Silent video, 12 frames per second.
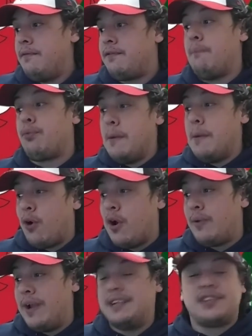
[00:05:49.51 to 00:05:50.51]
From
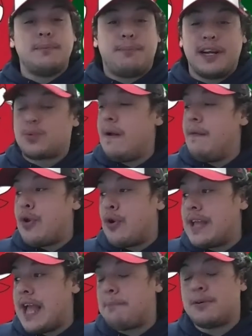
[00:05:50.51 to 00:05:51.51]
three-point range, the Bucks were at
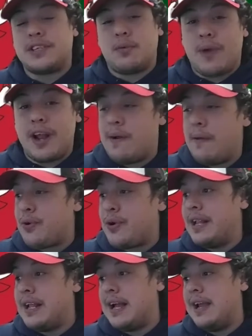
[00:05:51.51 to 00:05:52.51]
38%, right around
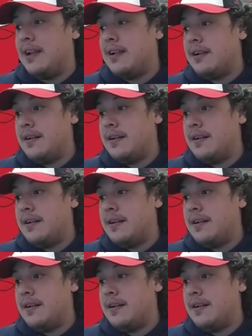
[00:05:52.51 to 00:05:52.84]
39%.